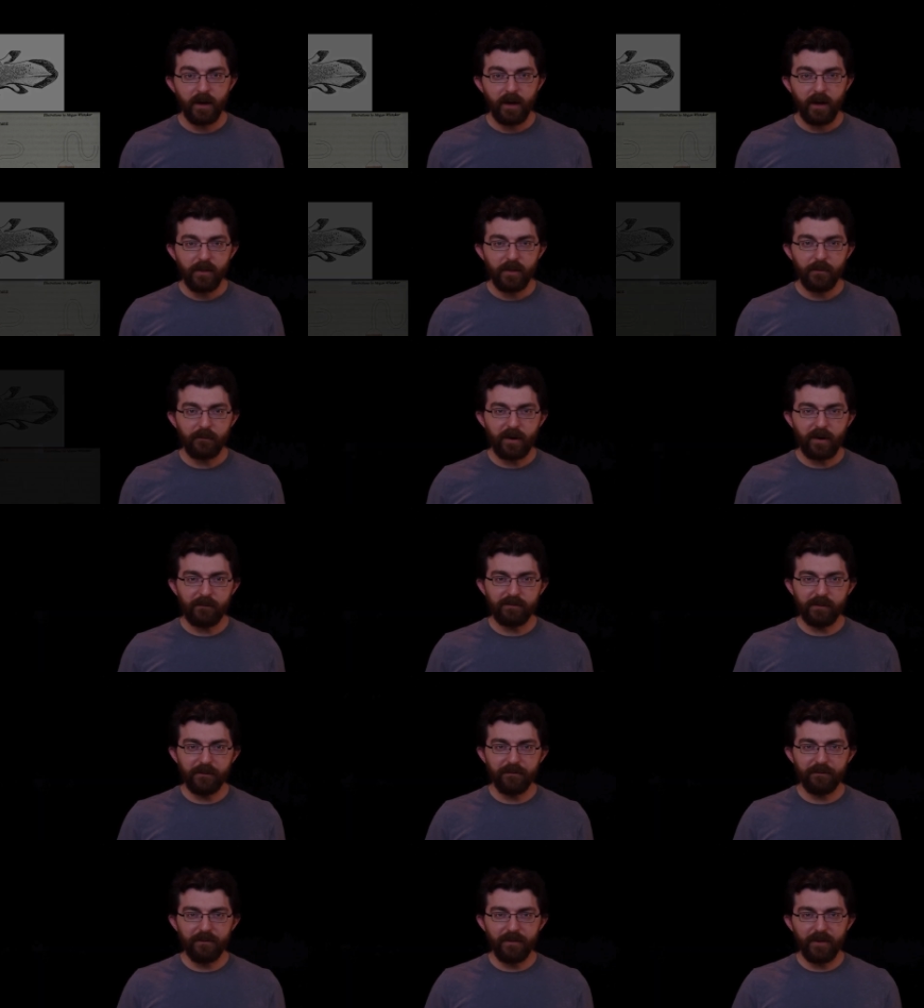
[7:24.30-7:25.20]
The
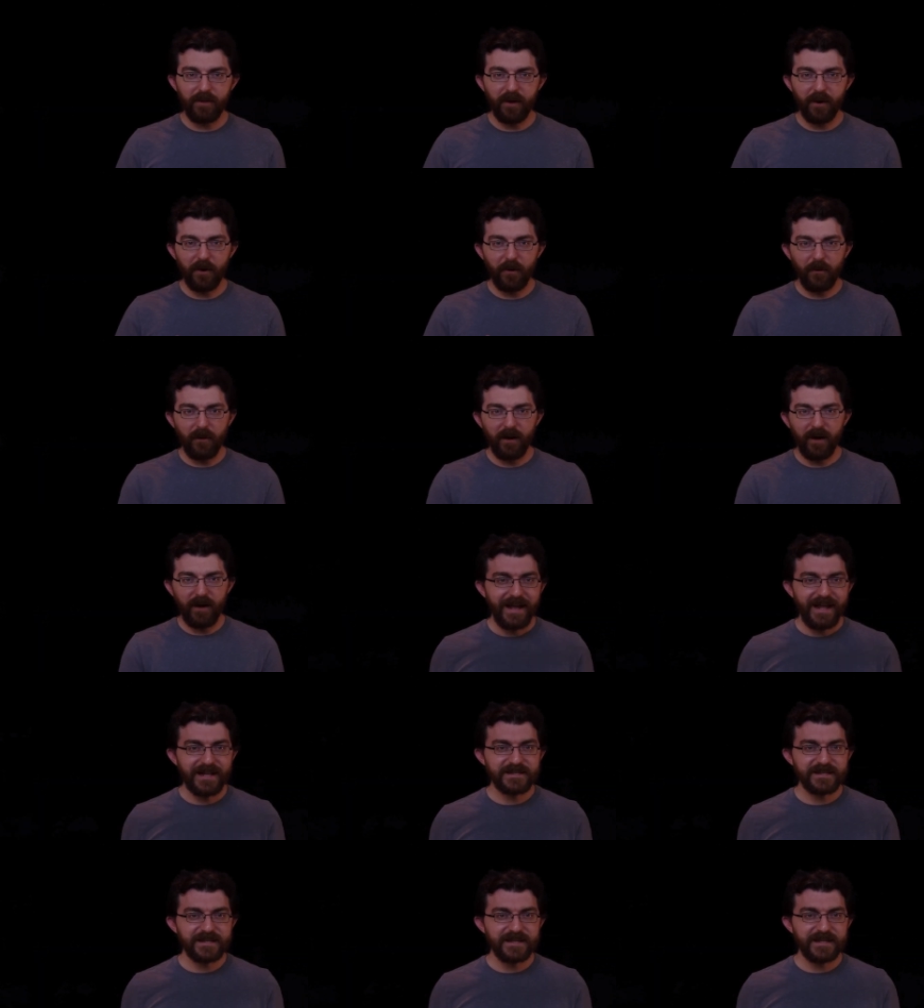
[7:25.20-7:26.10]
problem, though,
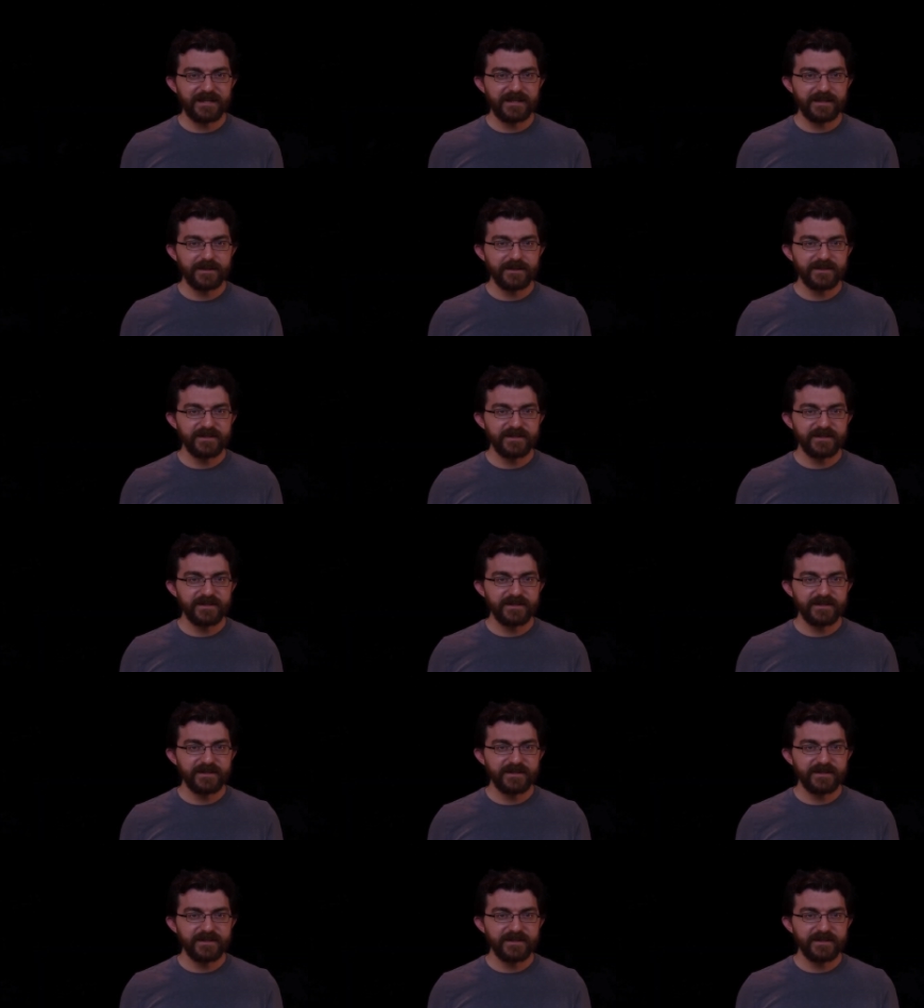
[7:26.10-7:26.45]
it's that